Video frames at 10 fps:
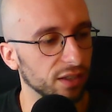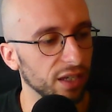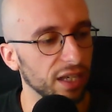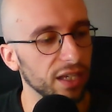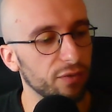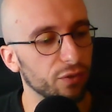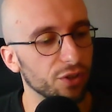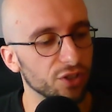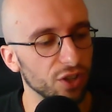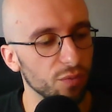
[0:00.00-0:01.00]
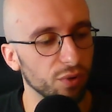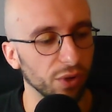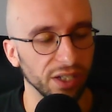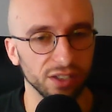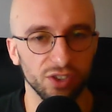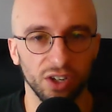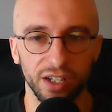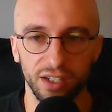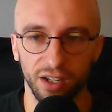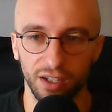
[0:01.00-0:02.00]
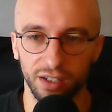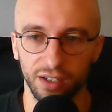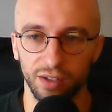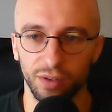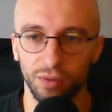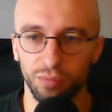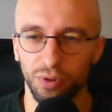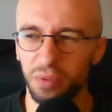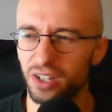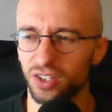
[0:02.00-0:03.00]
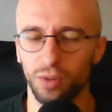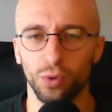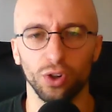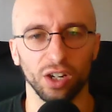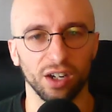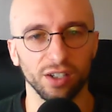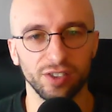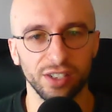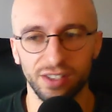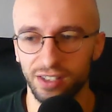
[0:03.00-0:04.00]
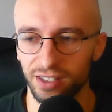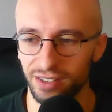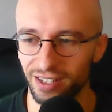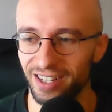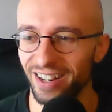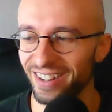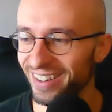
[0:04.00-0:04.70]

he, for example, he decided like probably because I wore glasses, he just